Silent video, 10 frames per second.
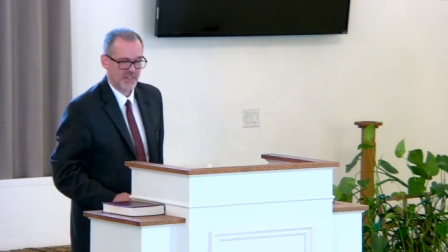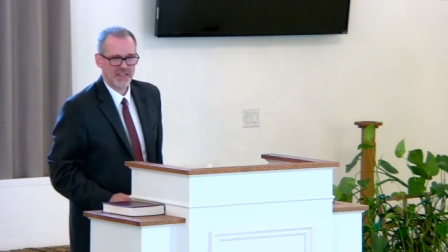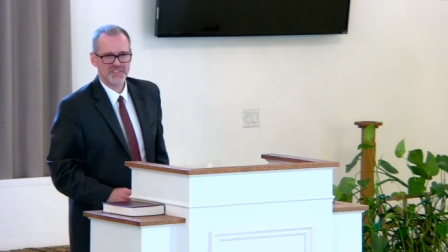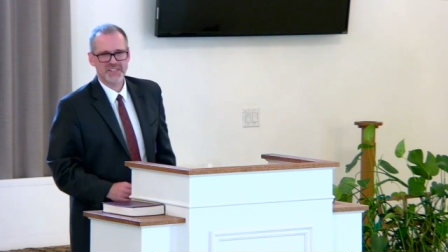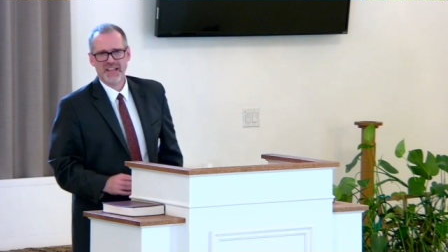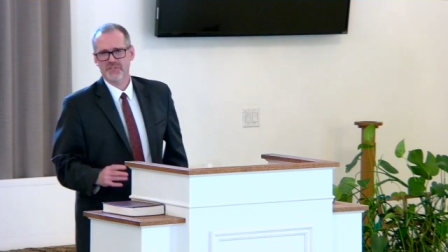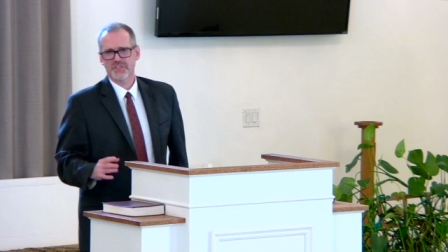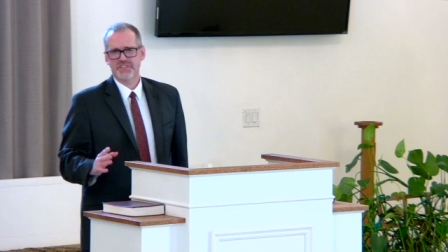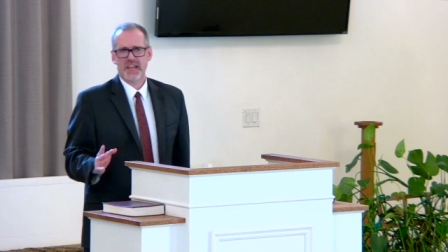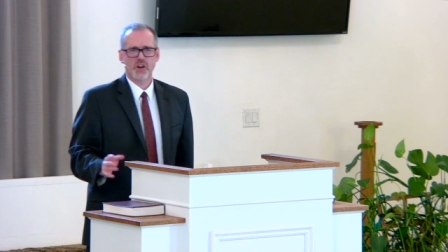That
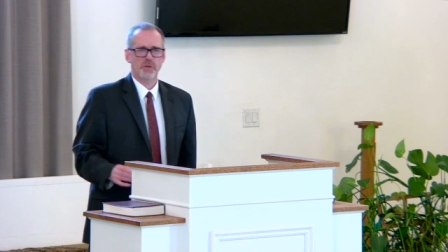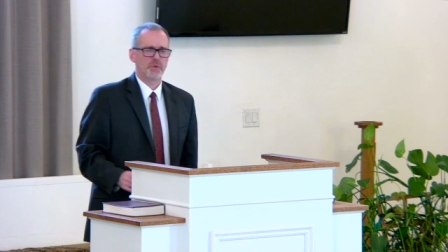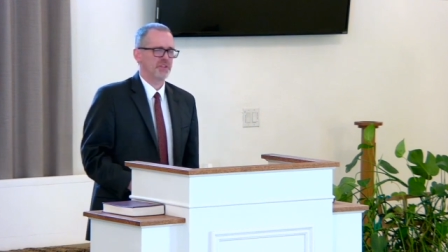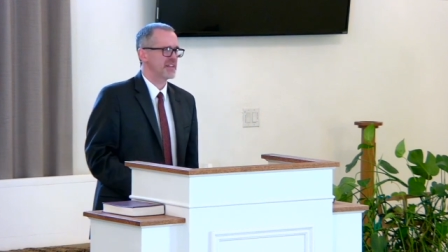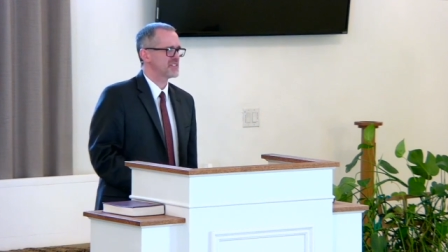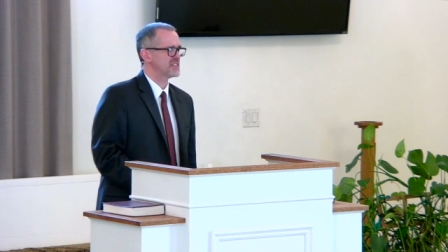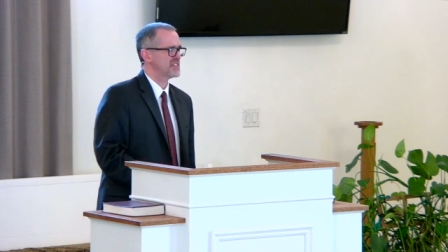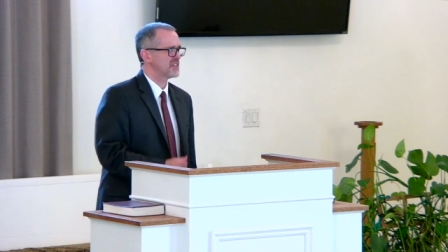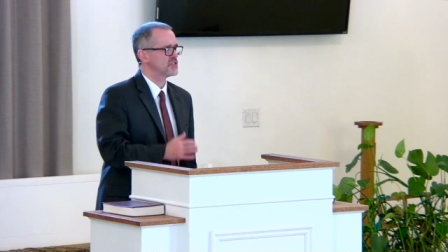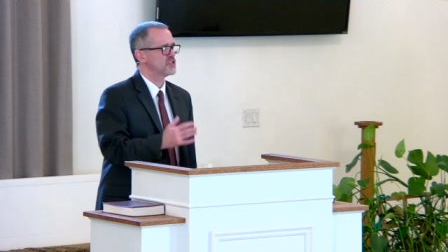sounds terrible. That
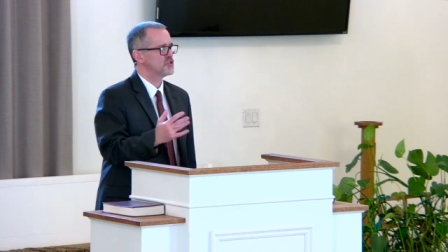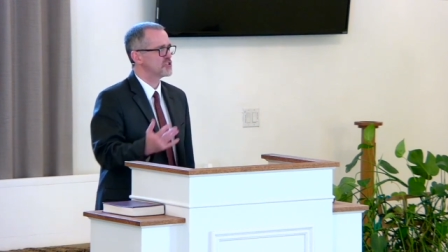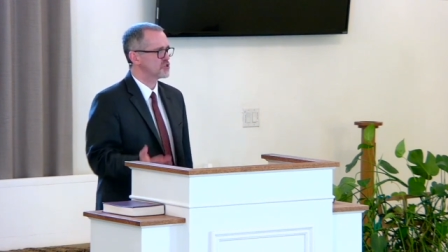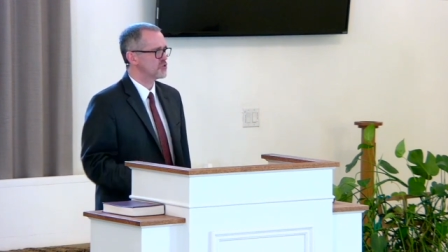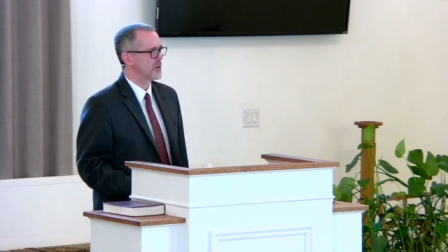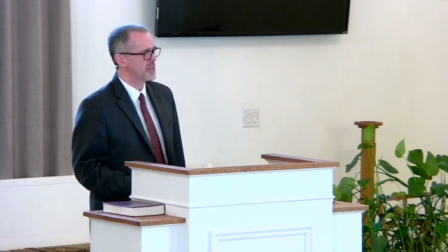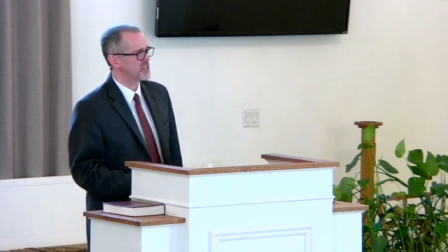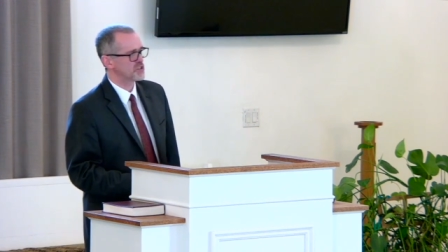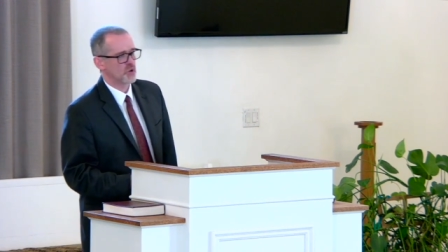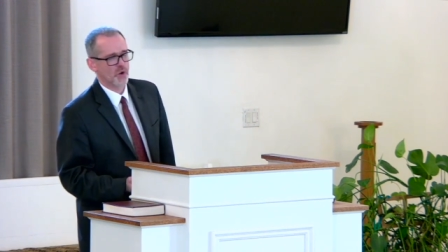sounds
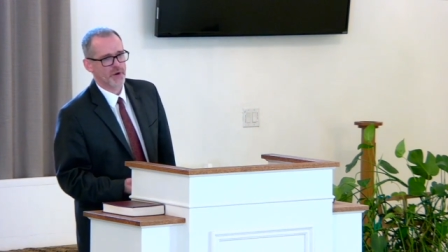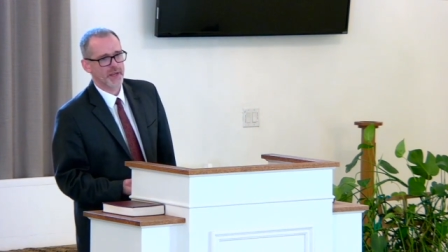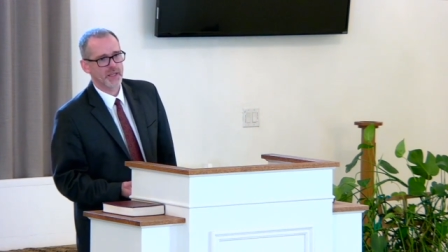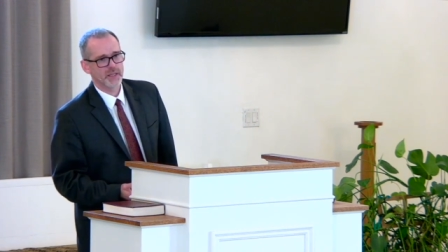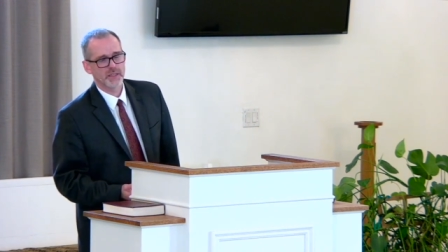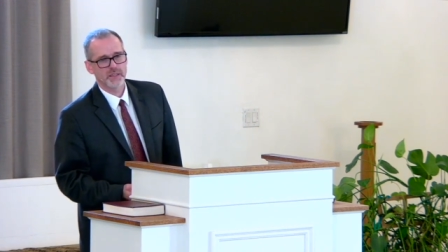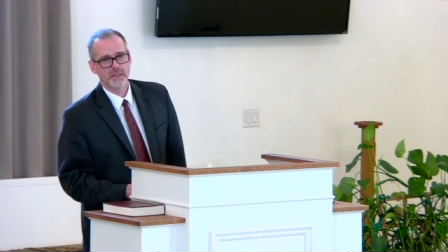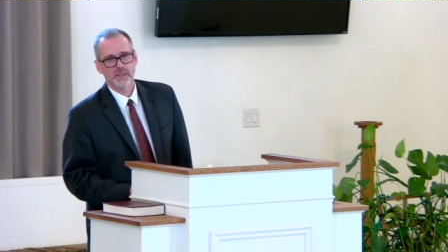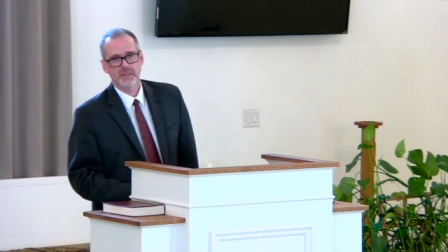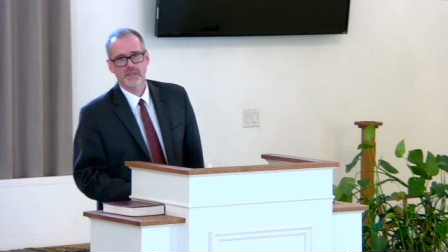discriminatory.
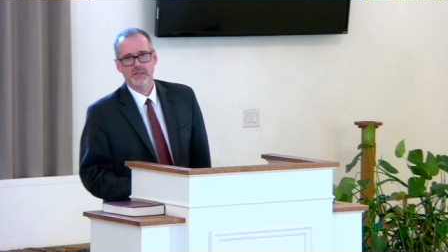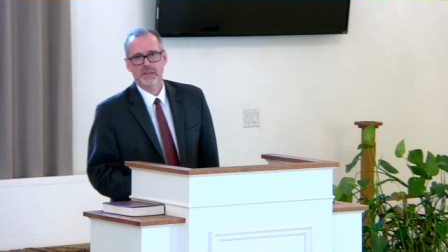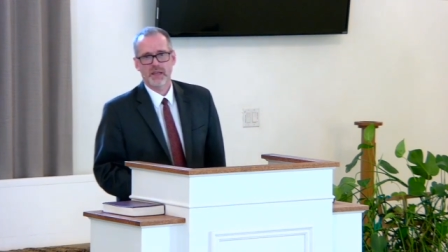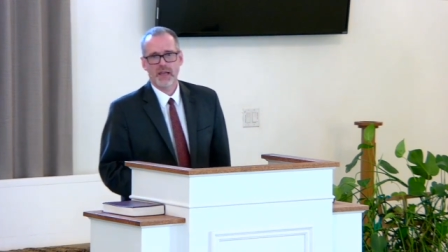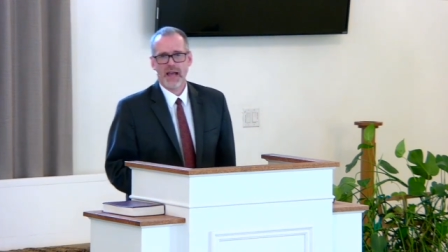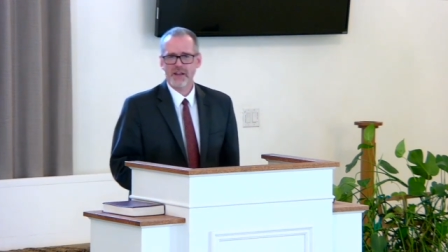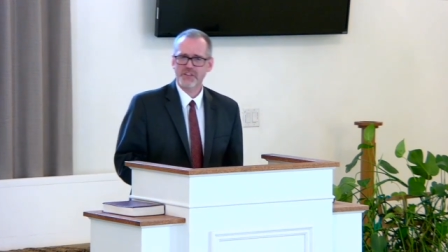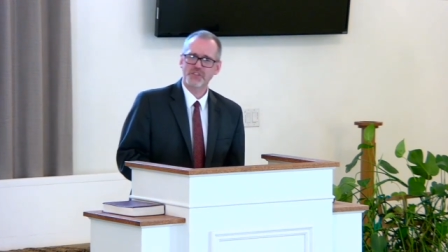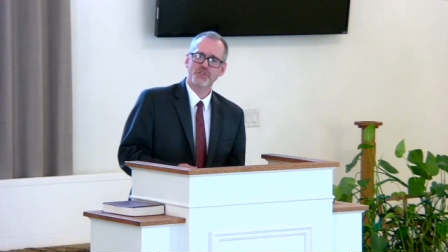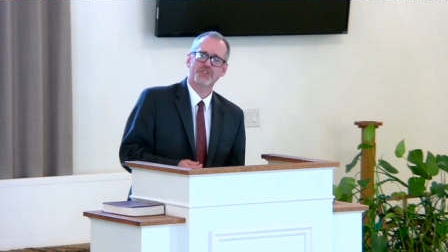How
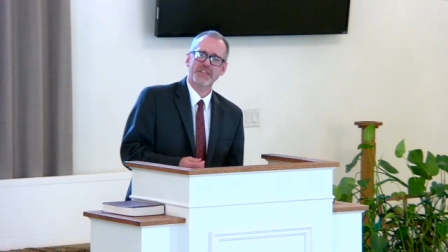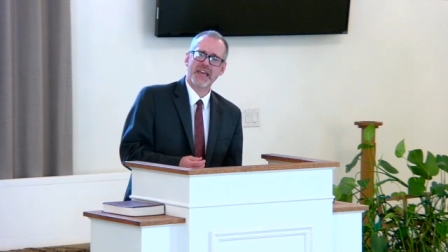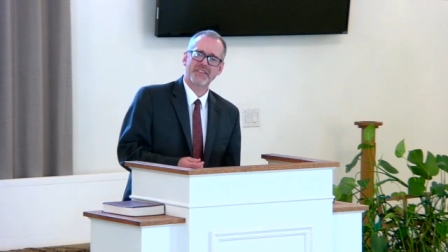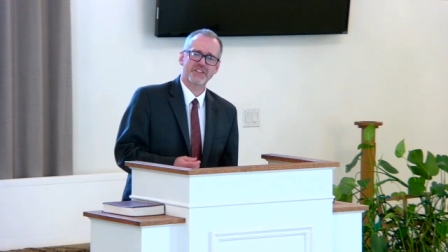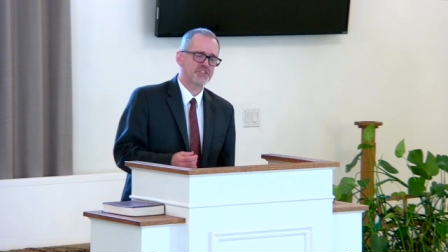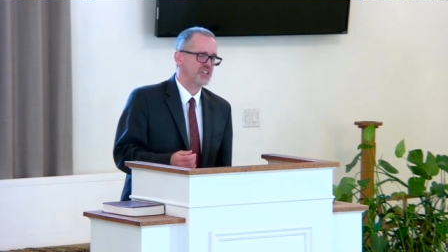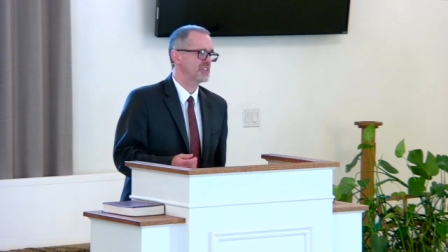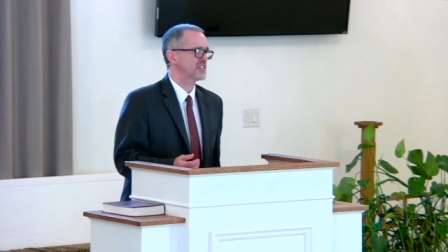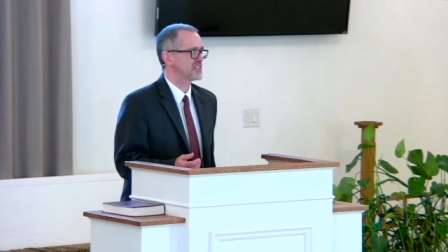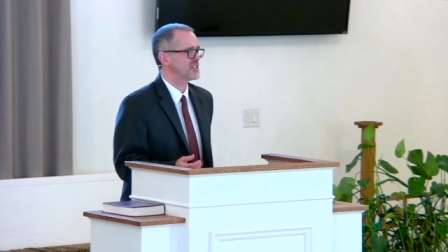can you say that
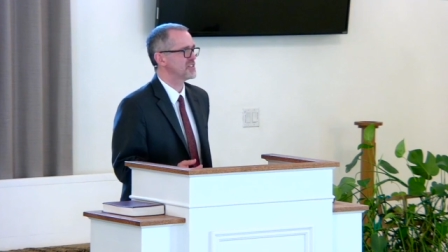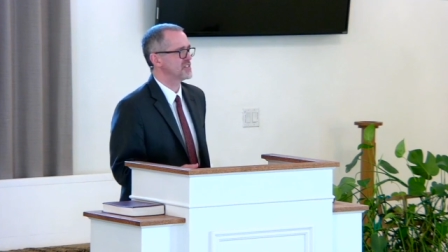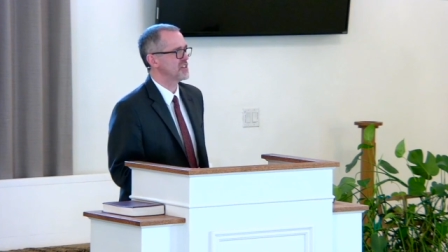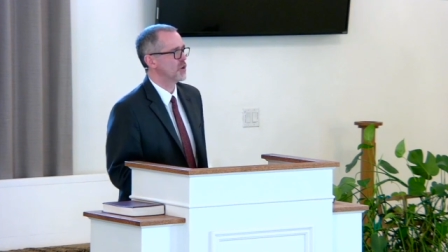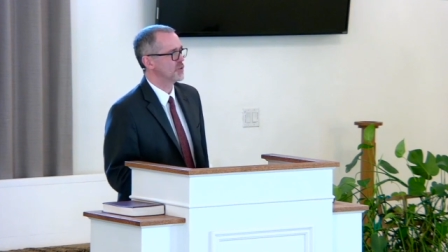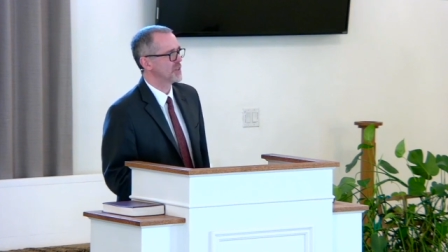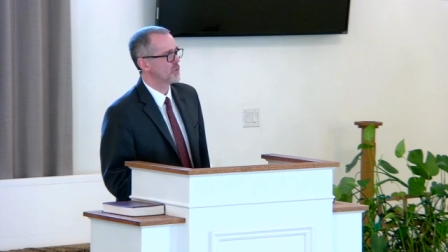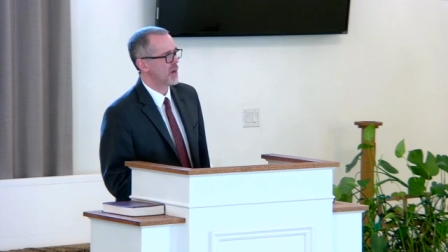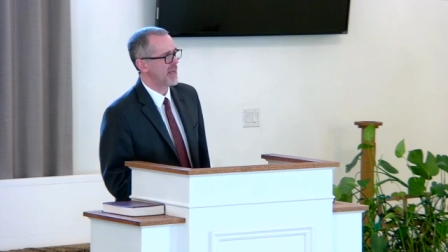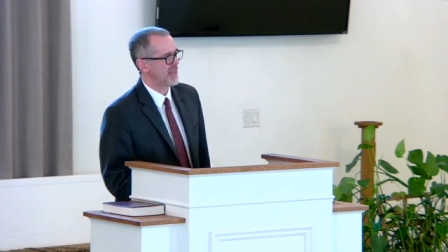Jesus is the only
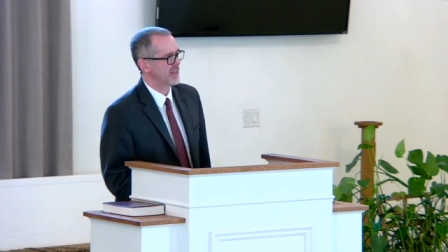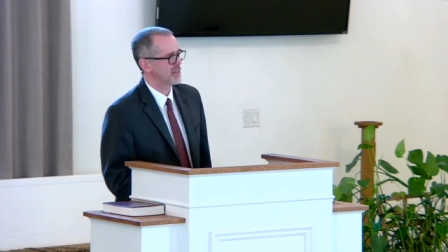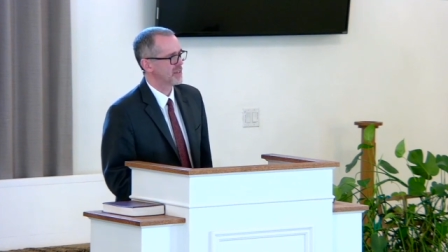way?